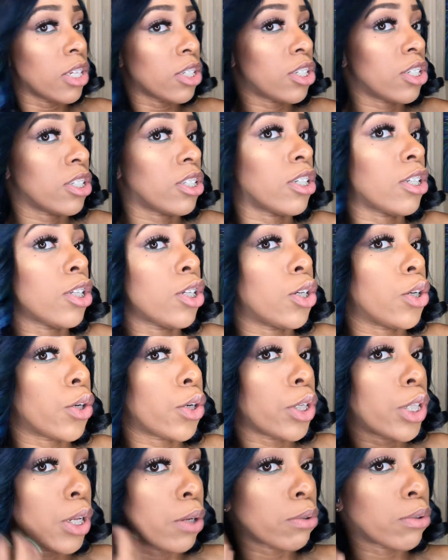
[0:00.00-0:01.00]
Just
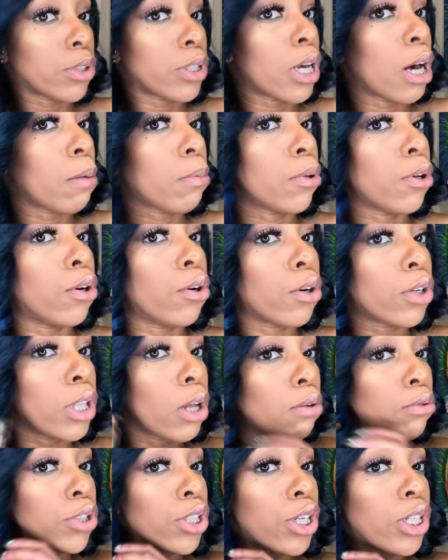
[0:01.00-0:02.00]
look close up, little
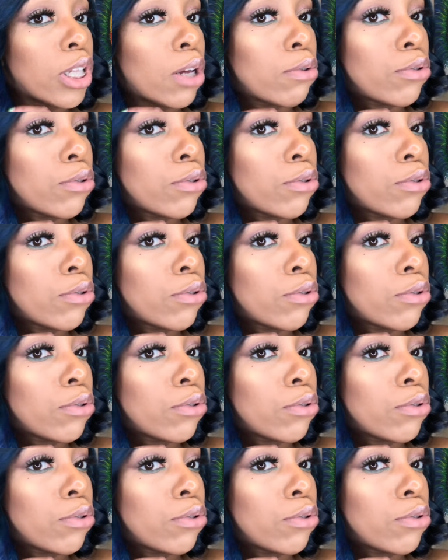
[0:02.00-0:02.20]
closey,